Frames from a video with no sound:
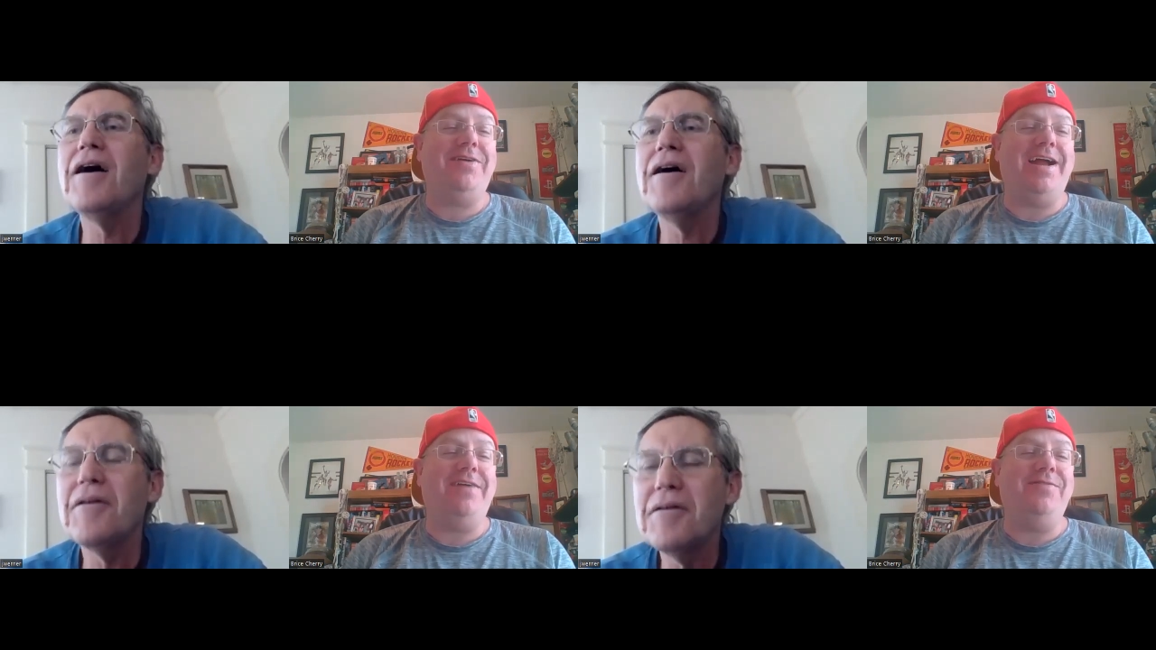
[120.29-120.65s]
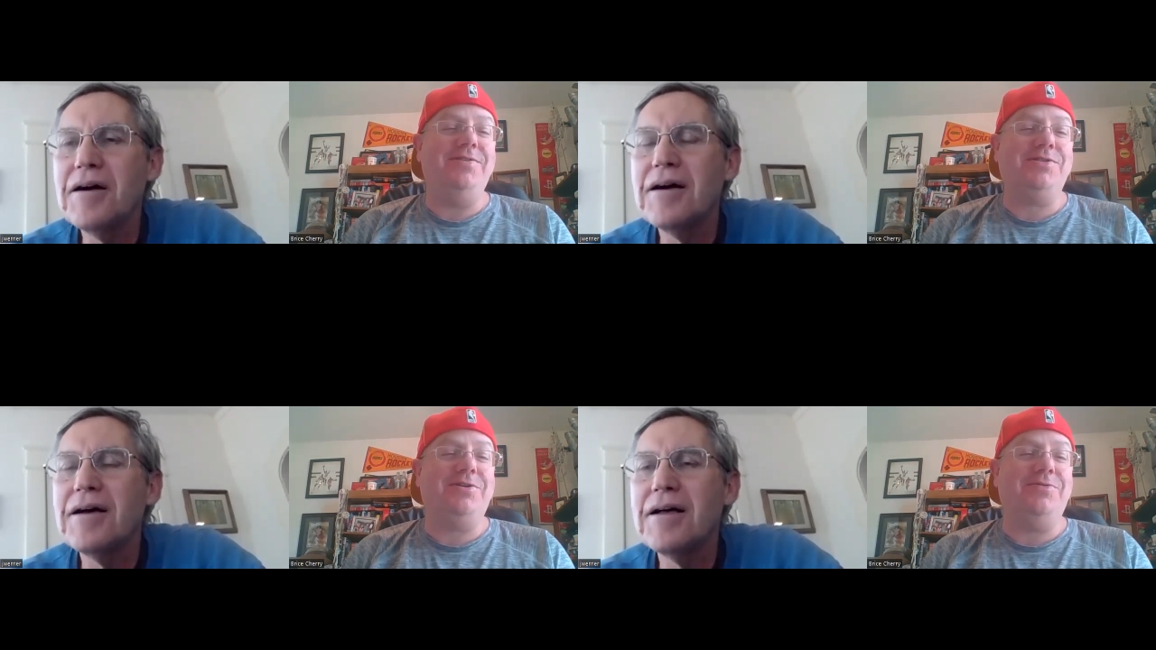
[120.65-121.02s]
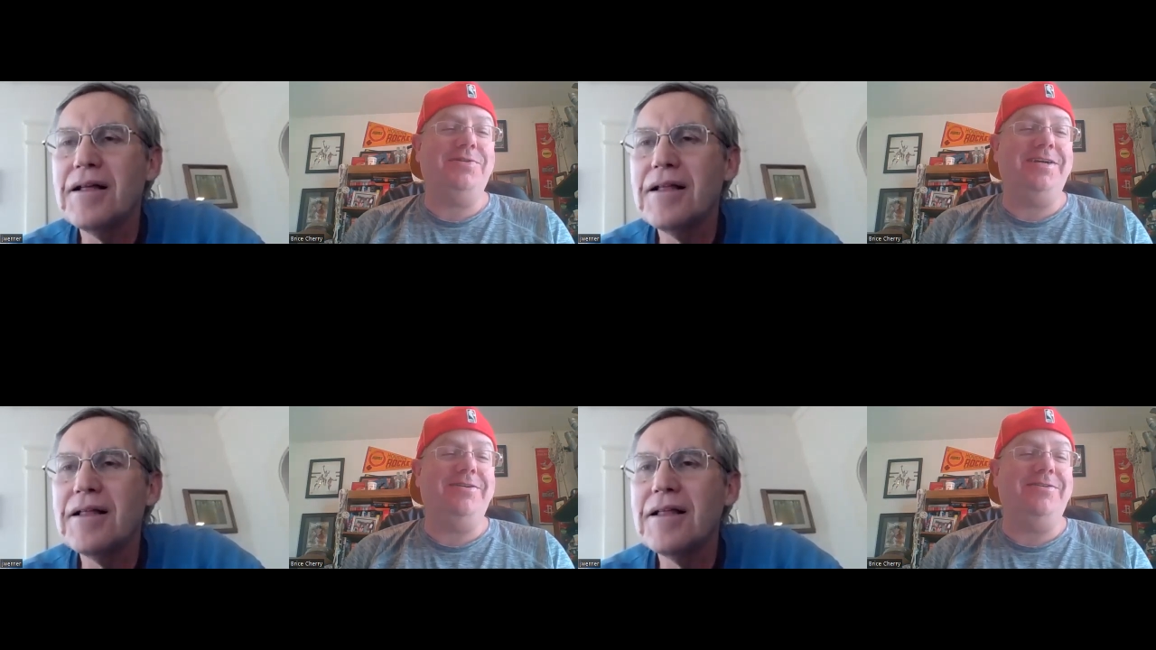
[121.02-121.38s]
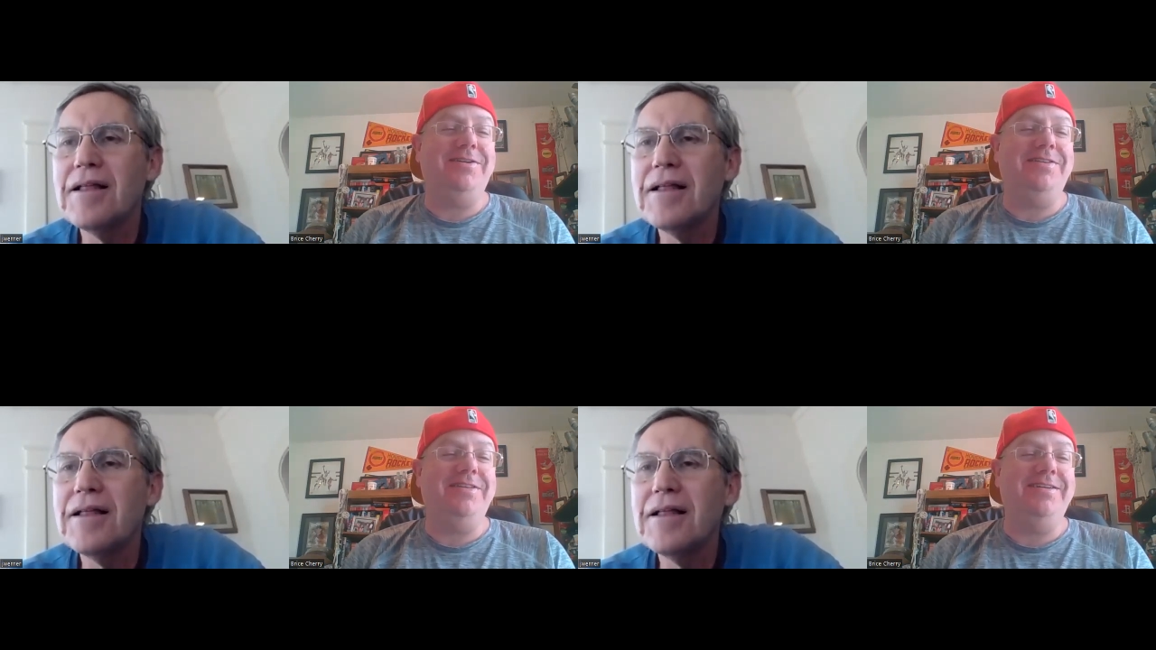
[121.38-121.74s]
Speaker 1: half his career
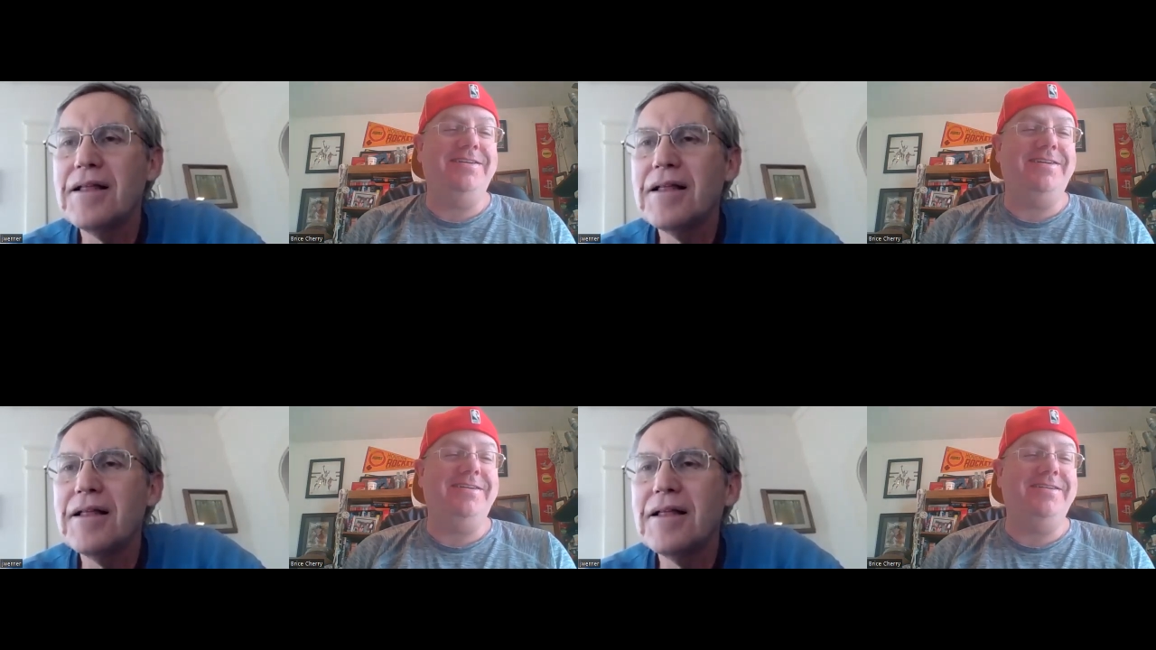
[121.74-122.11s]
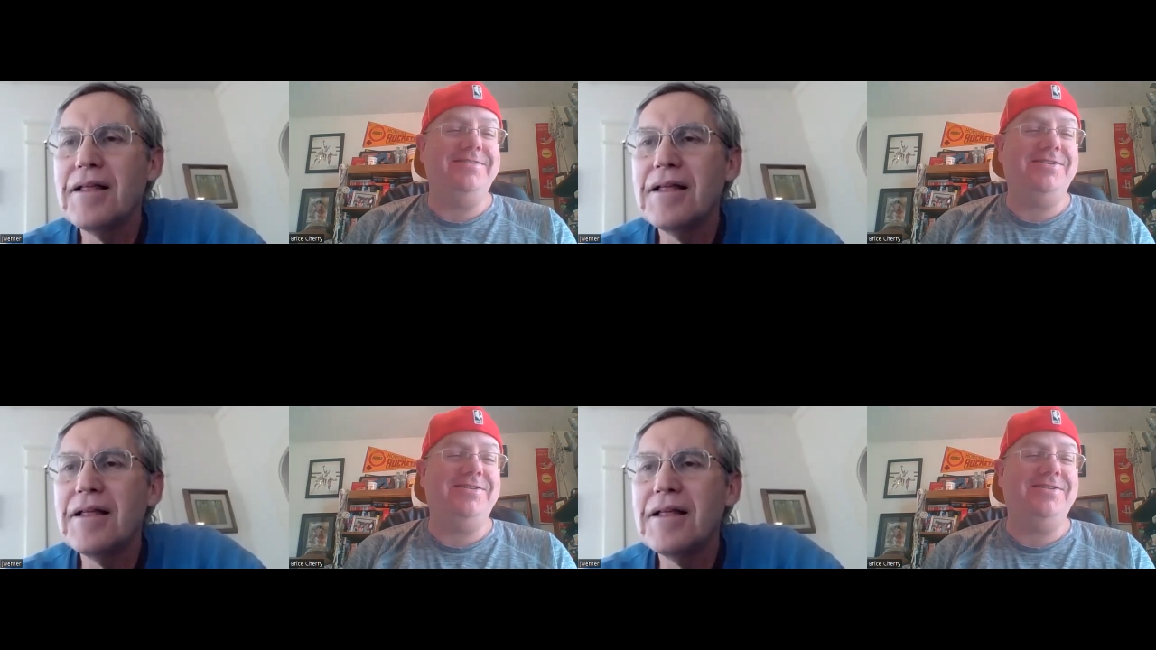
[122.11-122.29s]
and then uh